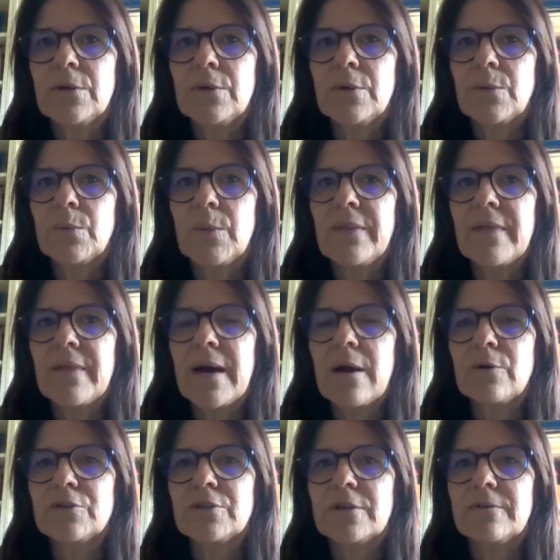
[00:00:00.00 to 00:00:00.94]

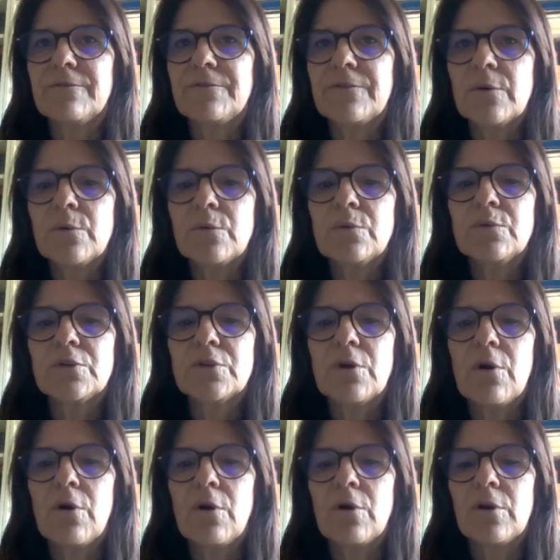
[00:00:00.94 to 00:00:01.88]
without a focus
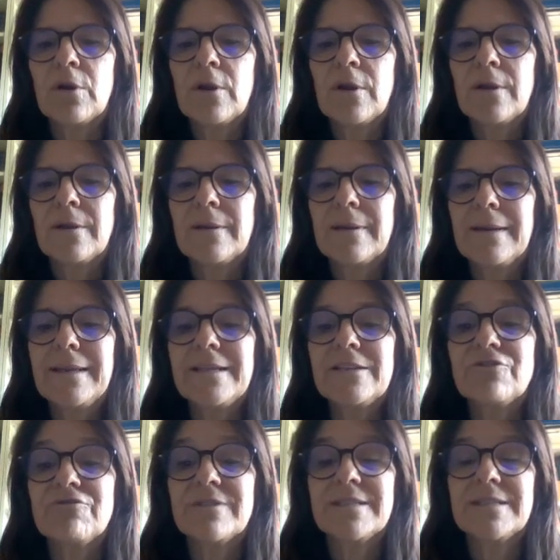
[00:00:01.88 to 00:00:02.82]
on
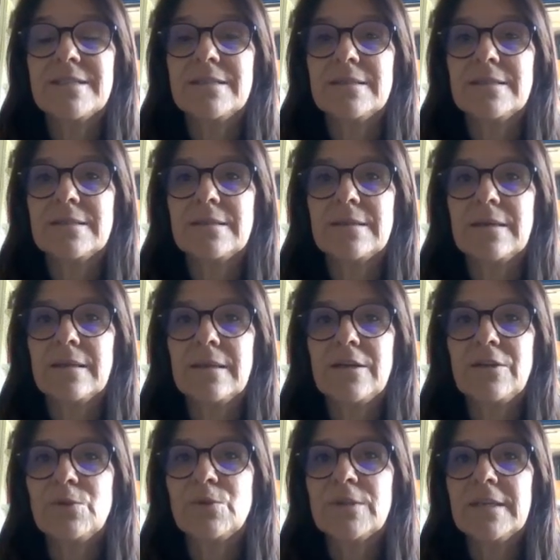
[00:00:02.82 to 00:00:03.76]
literacies, and I
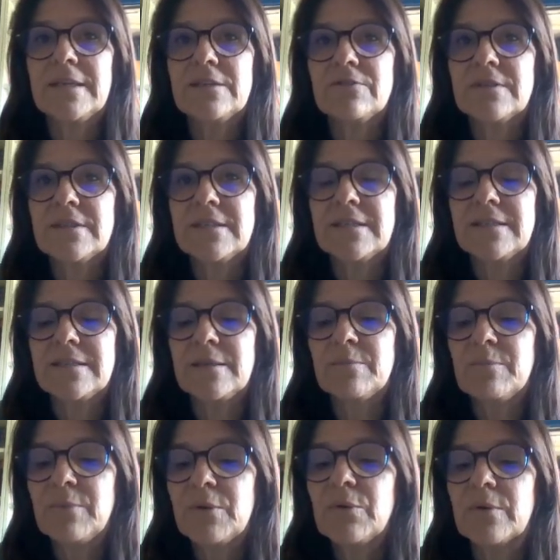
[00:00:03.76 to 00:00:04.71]
use literacies
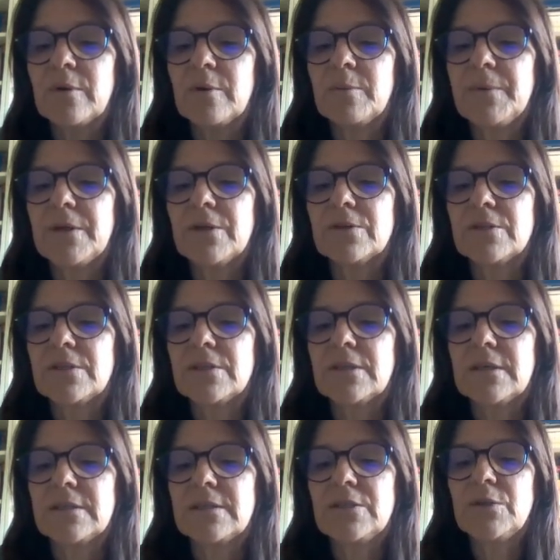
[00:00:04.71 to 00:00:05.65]
in plural because,
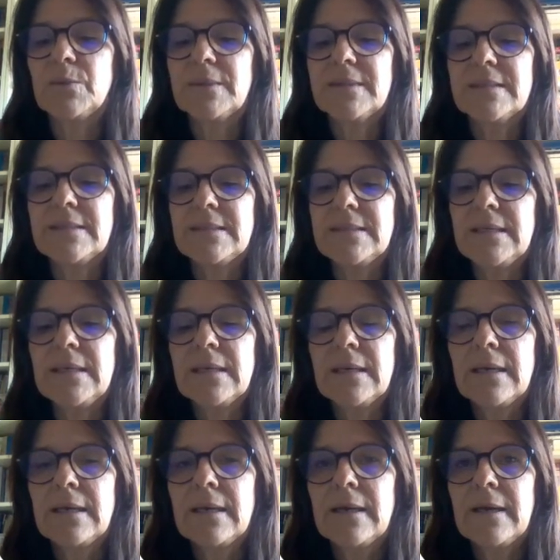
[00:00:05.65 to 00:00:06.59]
as you will see
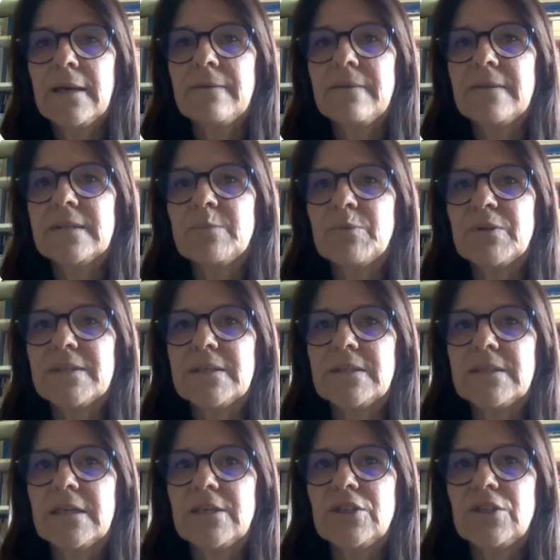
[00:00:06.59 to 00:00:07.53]
in this
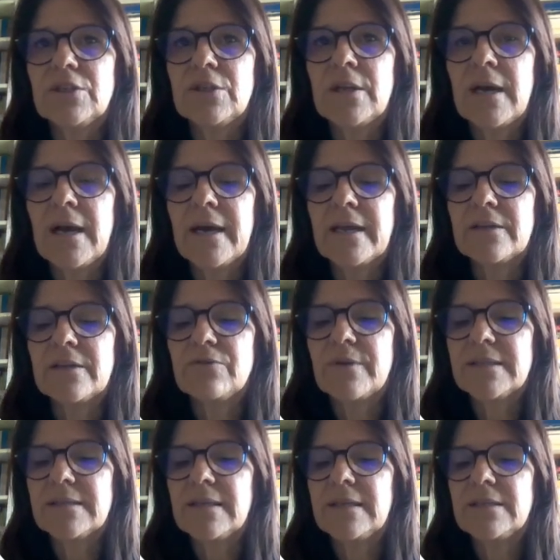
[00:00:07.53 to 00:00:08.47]
presentation, I
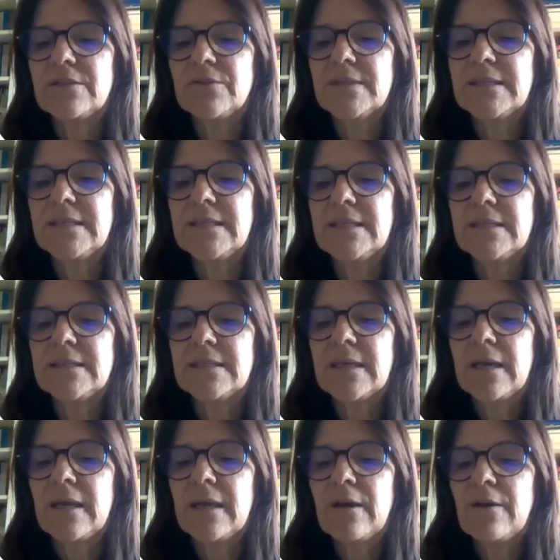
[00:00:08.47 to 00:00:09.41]
address literacies
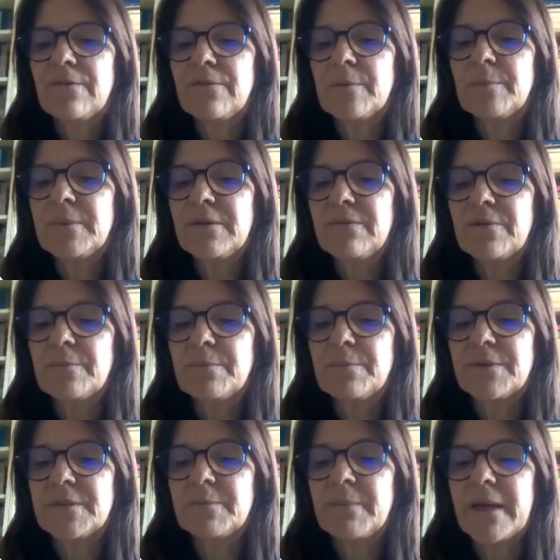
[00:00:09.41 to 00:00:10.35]
from different
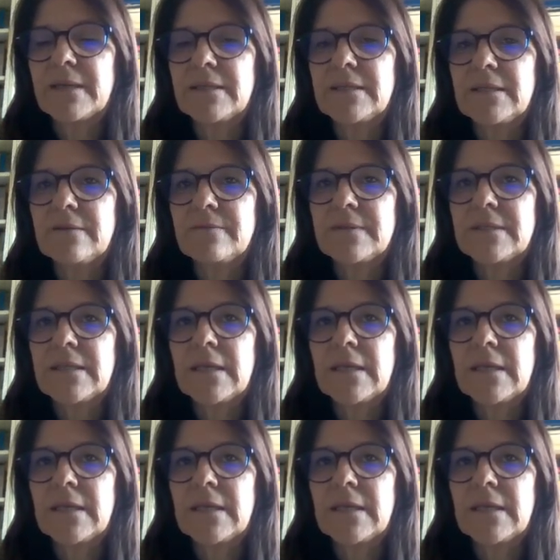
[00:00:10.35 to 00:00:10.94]
perspectives.